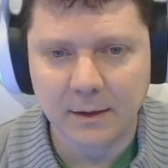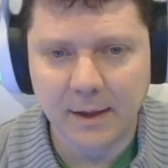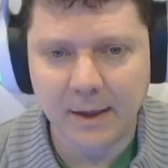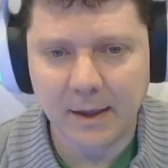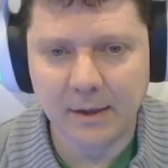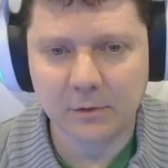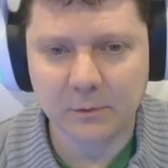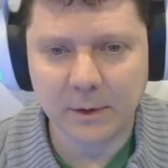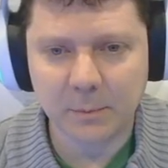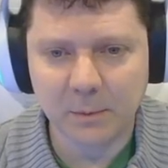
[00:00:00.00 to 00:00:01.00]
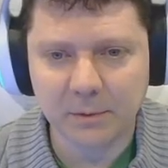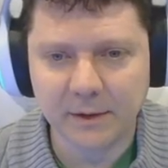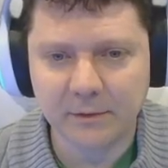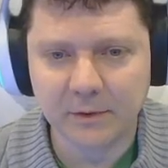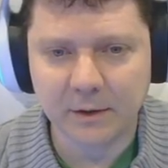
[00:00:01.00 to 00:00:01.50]
Ensign Rigby
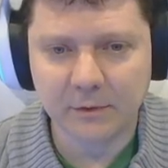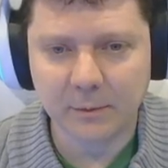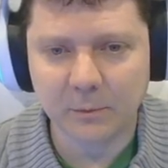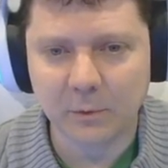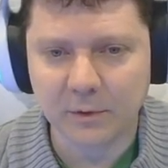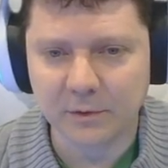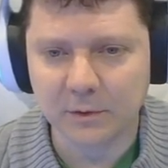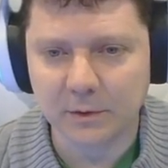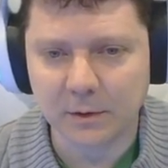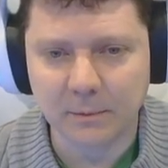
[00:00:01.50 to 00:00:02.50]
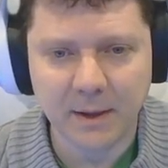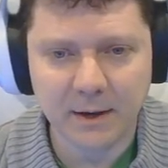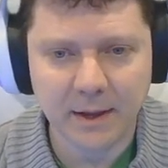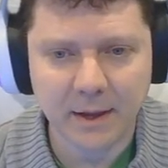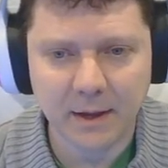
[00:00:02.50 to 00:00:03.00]
believes it is some sort of alert or
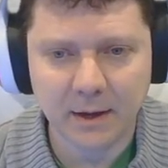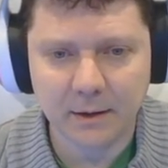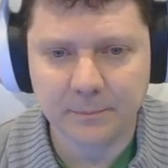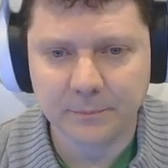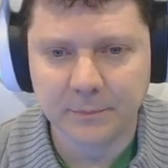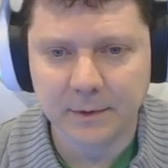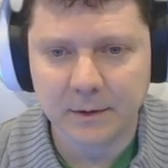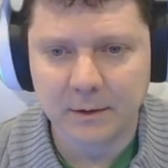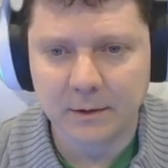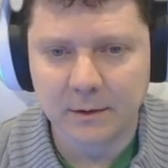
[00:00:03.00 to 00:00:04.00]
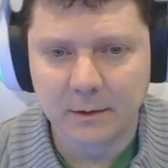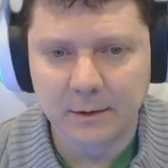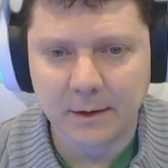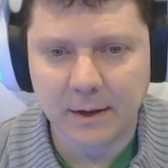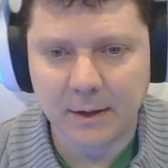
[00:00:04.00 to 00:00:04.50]
mayday.
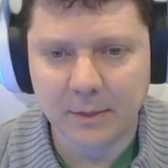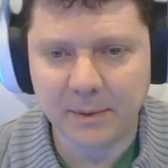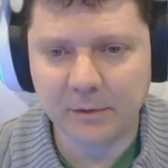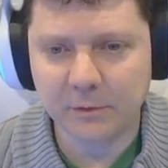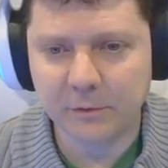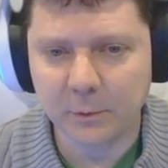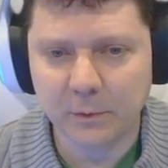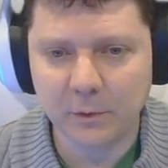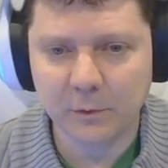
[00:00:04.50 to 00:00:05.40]
The base is filled with useful